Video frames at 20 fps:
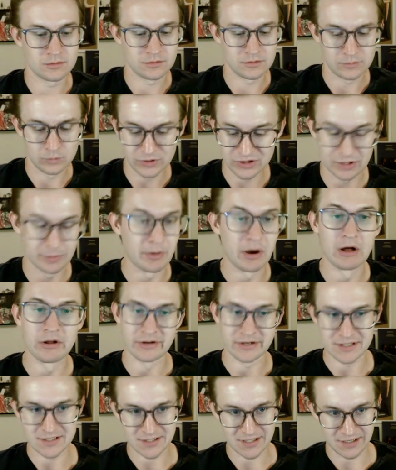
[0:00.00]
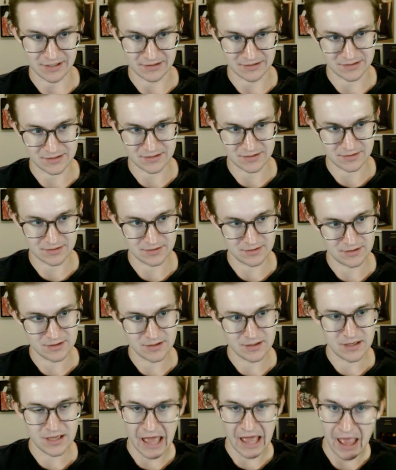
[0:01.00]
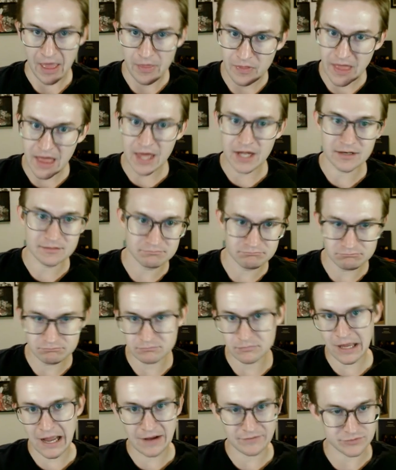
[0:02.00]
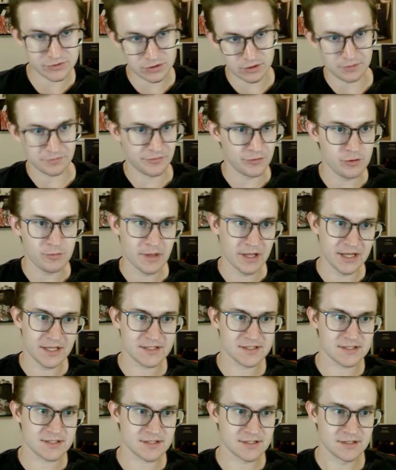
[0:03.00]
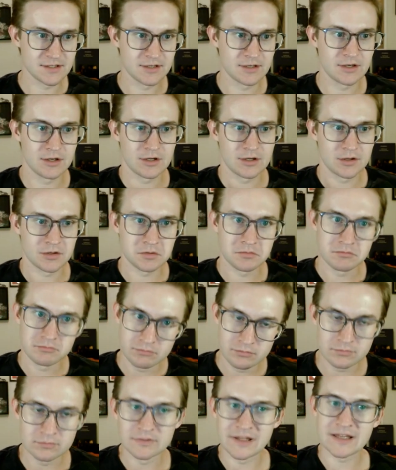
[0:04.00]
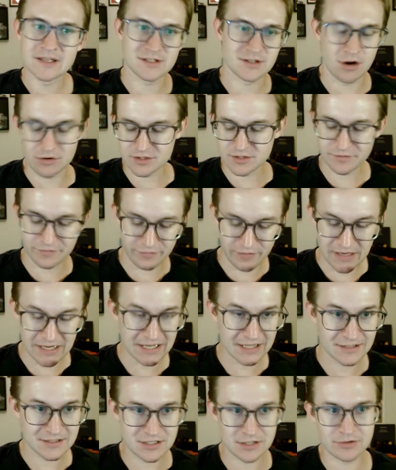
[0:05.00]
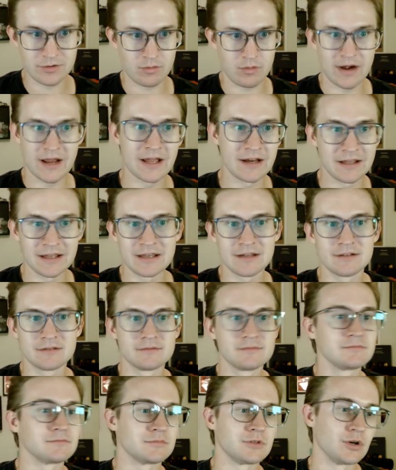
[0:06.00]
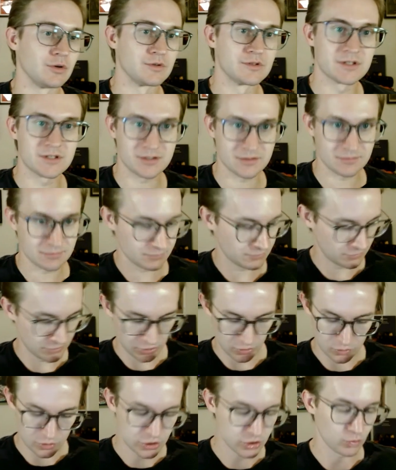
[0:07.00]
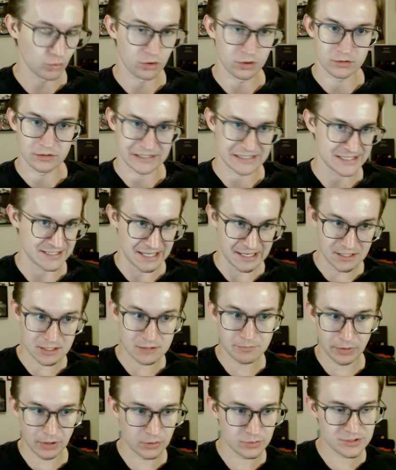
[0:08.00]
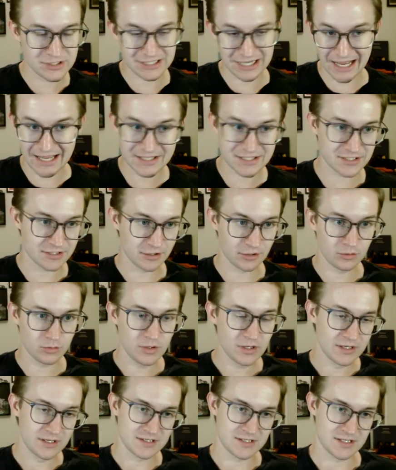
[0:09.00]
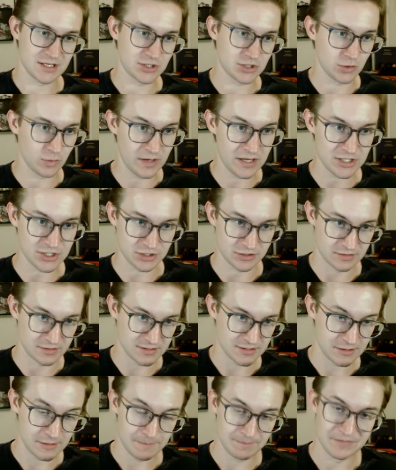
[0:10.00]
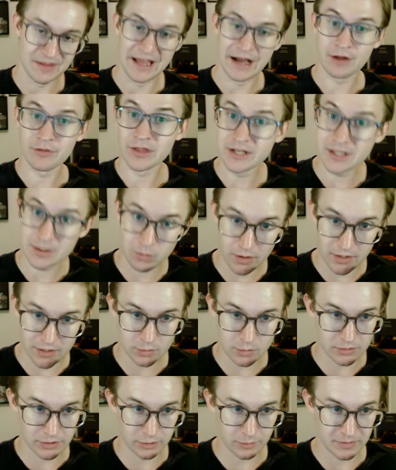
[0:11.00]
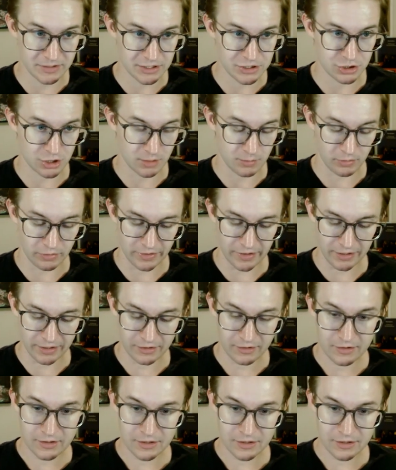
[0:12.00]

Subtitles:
with the ball in his hands. And then after a few minutes, they start to feed it to Durant in those usual extended post ISO situations. Now, they did run into a little bit of trouble there,